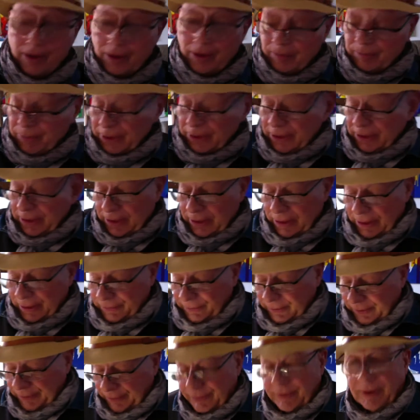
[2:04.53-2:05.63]
But as
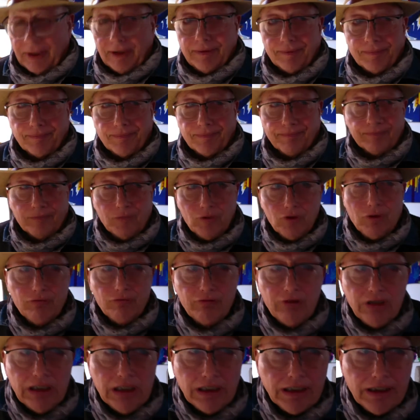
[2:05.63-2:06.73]
I said, you
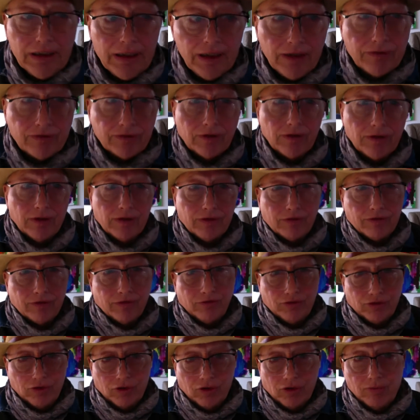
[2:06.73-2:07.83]
really need to learn to
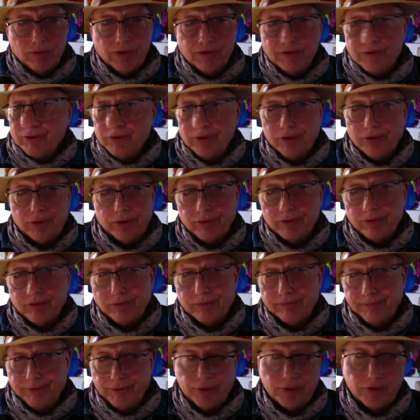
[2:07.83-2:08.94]
draw before you can
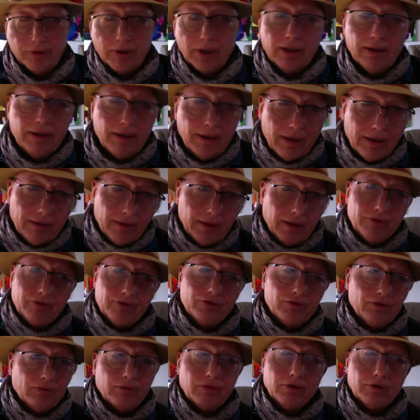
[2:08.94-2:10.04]
draw, unless
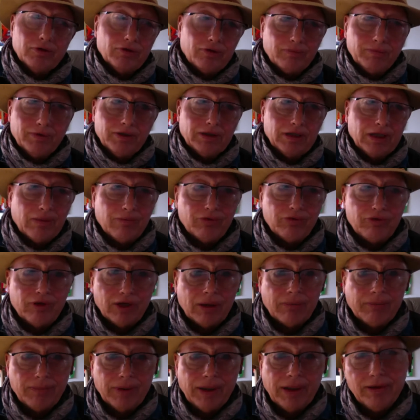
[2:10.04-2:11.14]
you want to be an
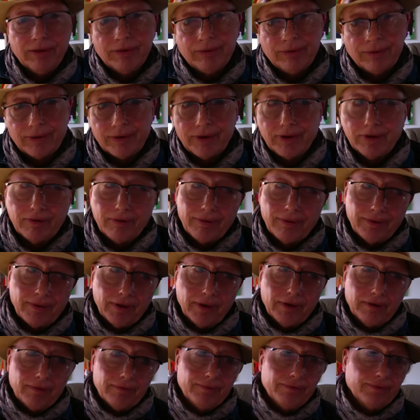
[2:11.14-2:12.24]
abstract painter kind of
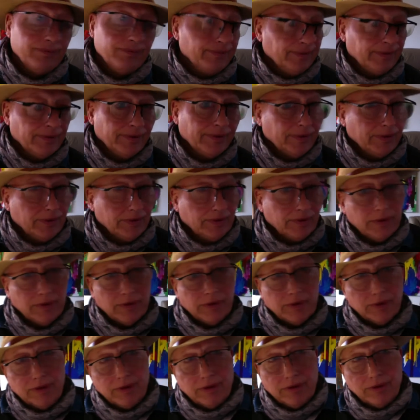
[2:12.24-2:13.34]
thing,
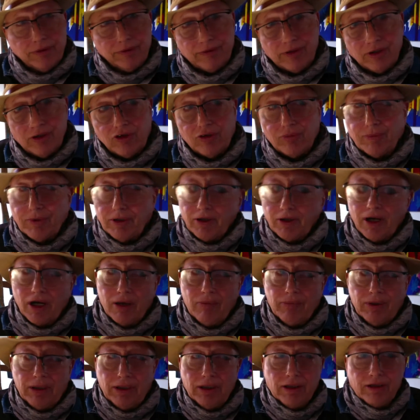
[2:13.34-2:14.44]
in a sense. But I
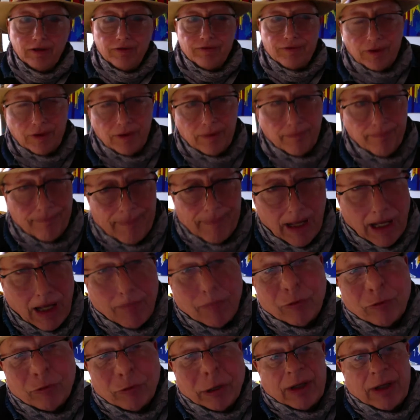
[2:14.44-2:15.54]
believe
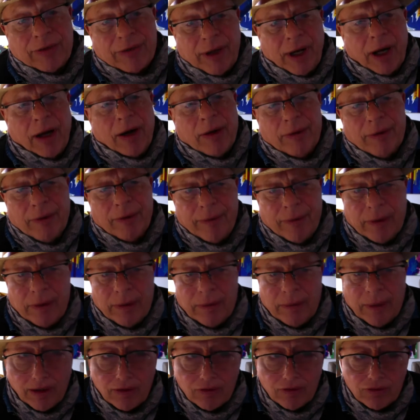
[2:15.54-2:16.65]
abstracts are harder than
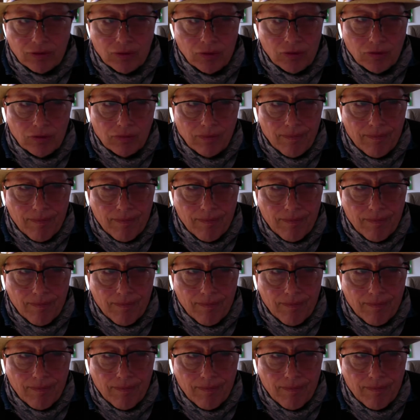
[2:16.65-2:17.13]
actual,